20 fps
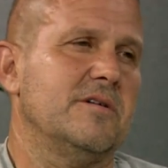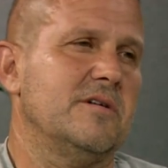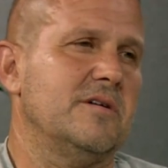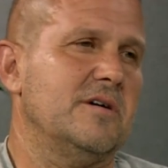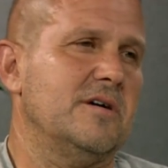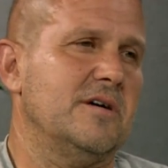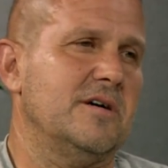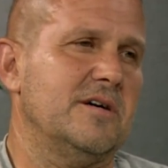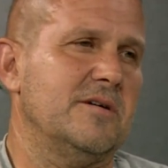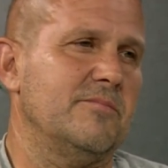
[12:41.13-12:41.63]

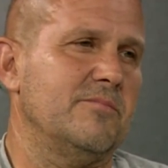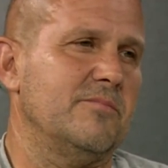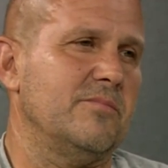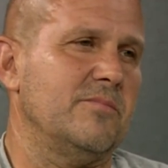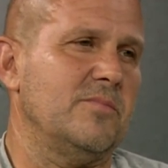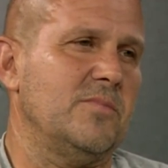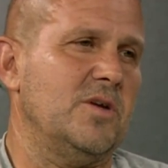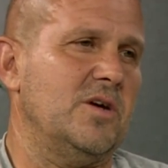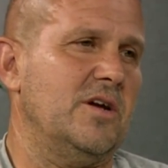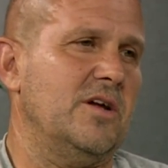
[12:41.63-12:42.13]
Um,
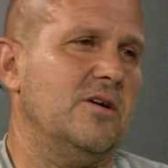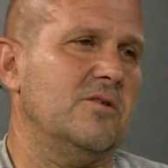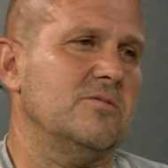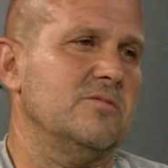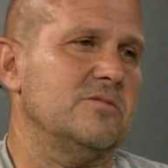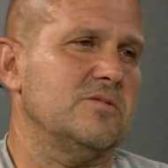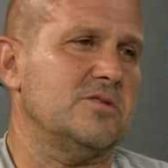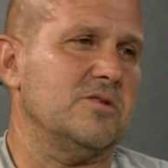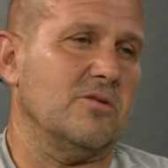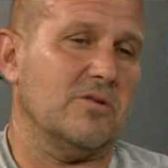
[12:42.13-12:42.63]
you know,
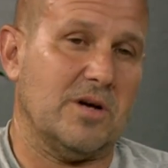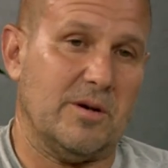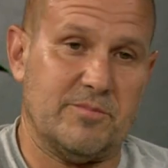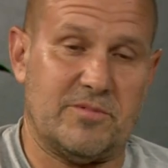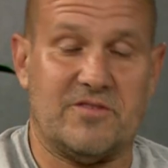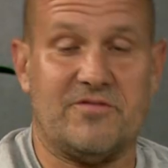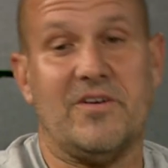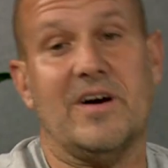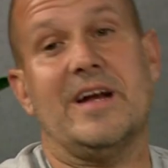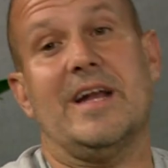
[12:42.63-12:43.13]
so come
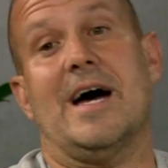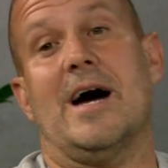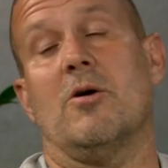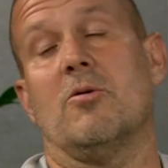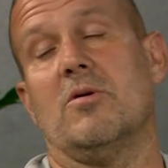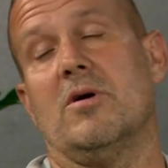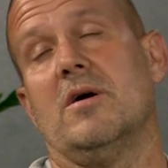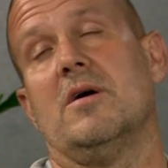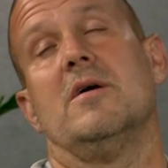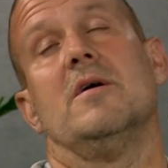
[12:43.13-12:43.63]
to find
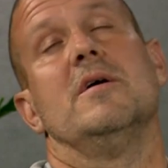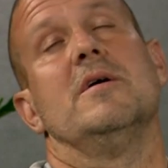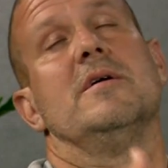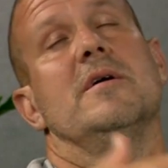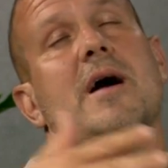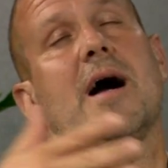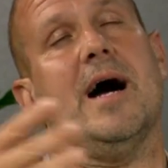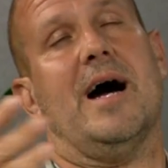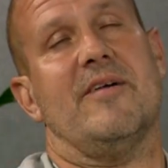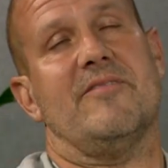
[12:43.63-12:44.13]
out,
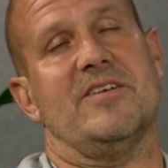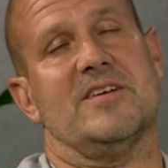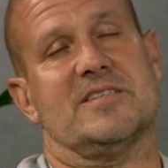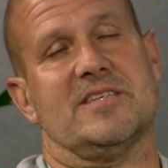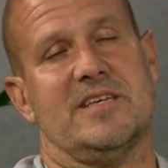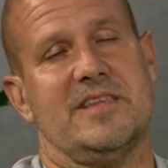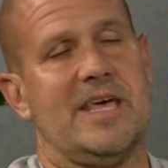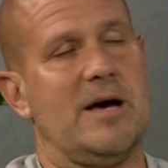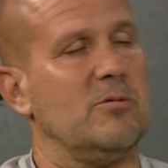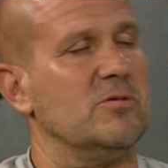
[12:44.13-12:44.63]

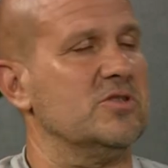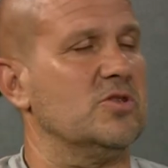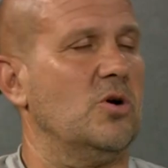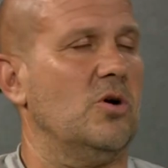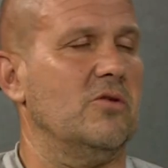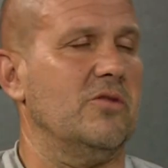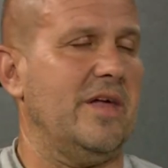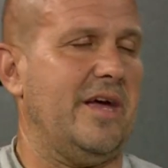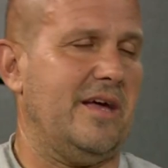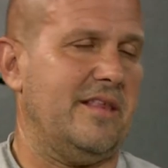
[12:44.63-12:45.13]
obviously that was
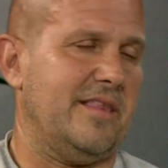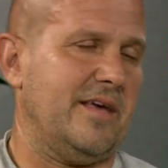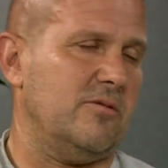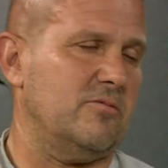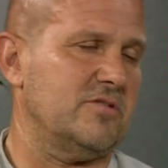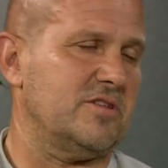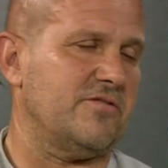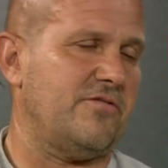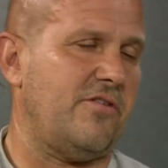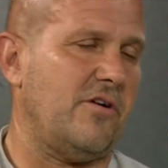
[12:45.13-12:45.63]
all land. That
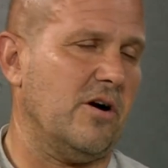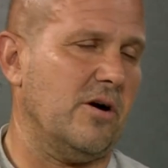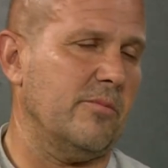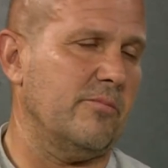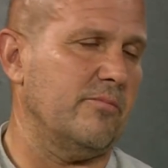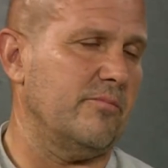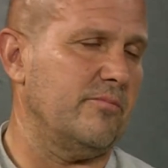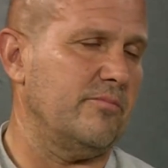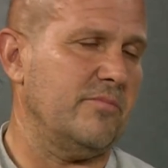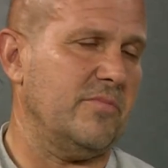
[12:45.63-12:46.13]
was
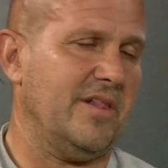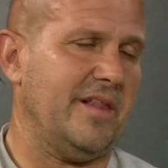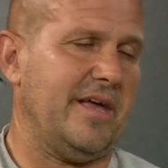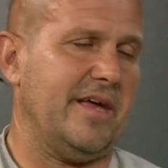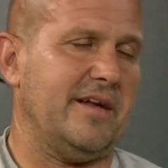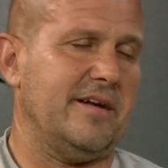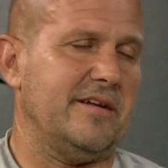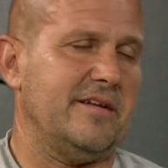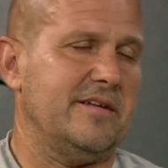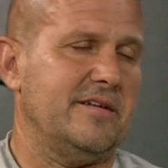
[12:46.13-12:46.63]
farm
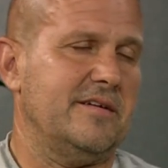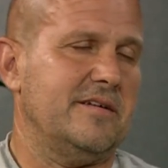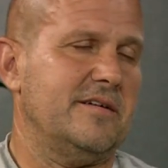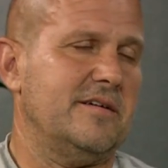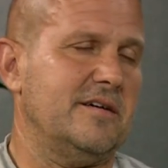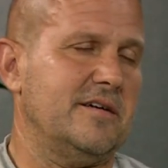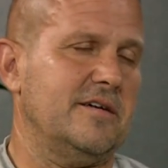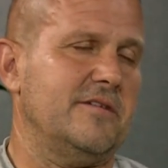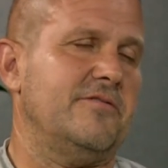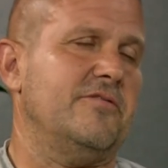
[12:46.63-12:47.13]
land
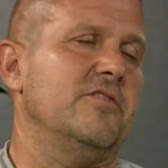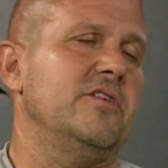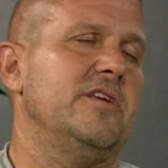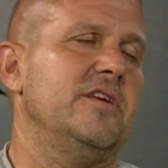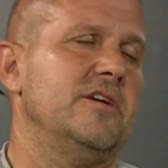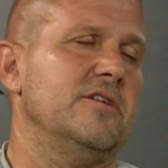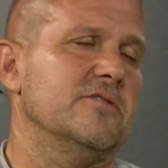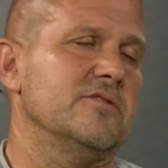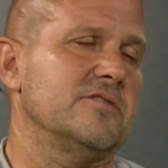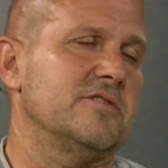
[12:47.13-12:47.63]
uh, for
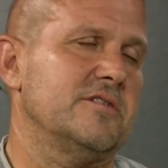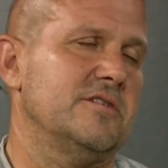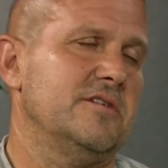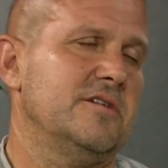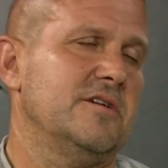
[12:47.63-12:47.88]
years.